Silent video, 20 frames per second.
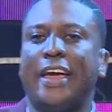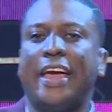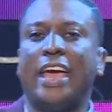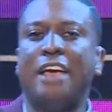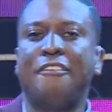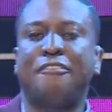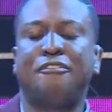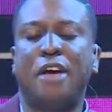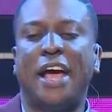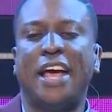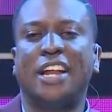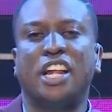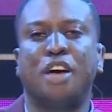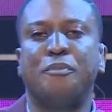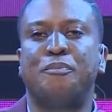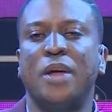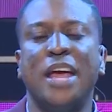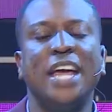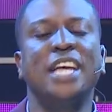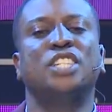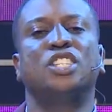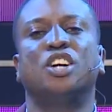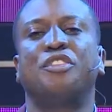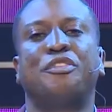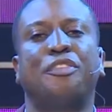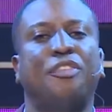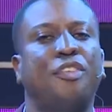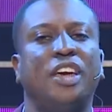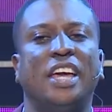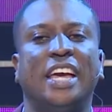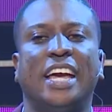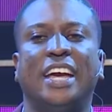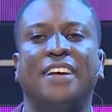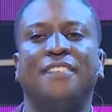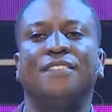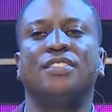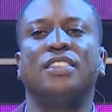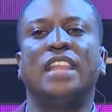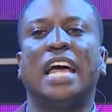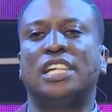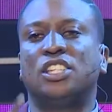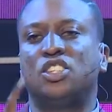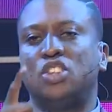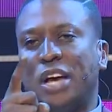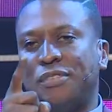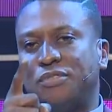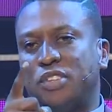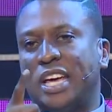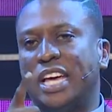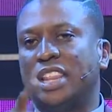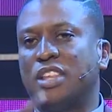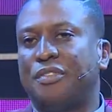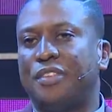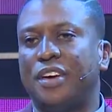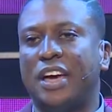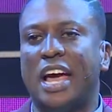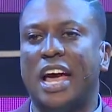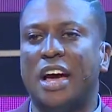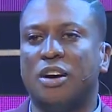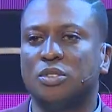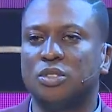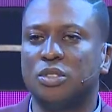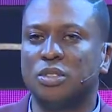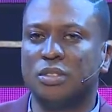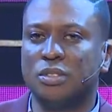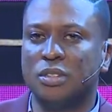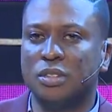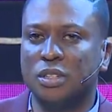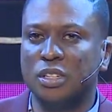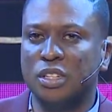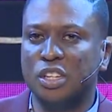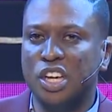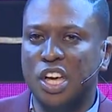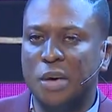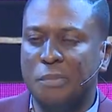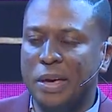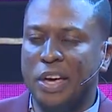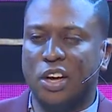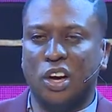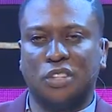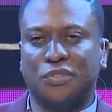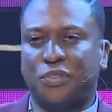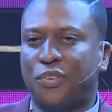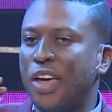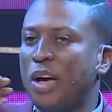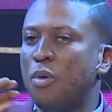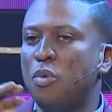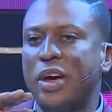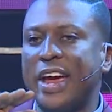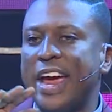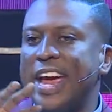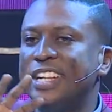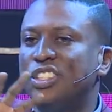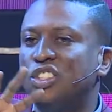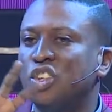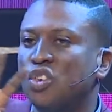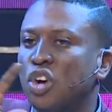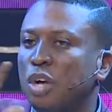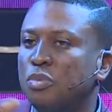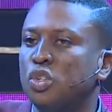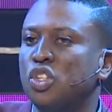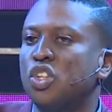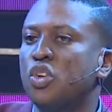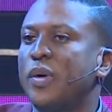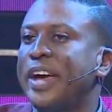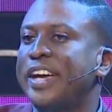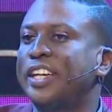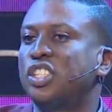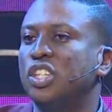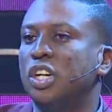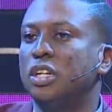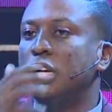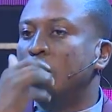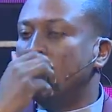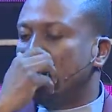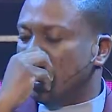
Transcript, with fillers: If you're in a place of fear, that you have to get the fear out, because fear will interrupt your direction.